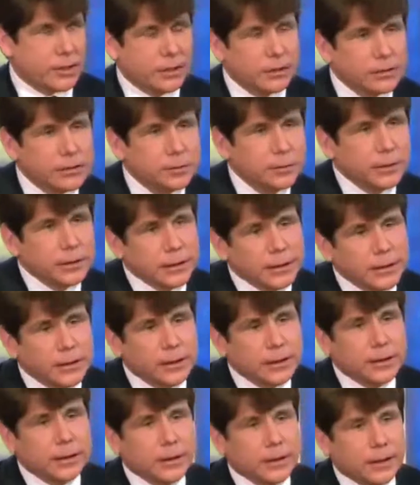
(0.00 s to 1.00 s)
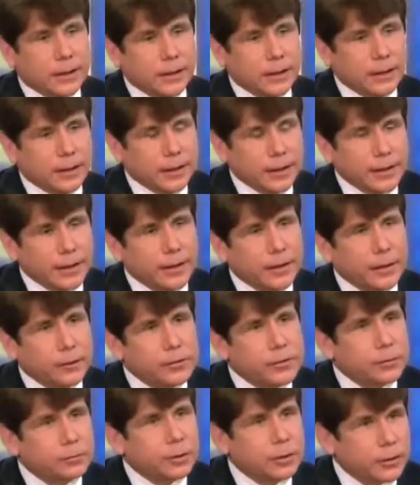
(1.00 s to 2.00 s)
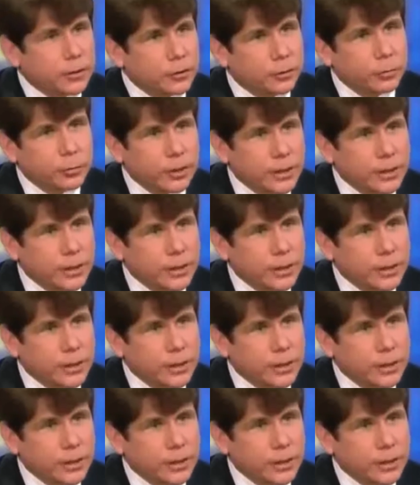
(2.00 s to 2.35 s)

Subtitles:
and ultimately, again, there was a political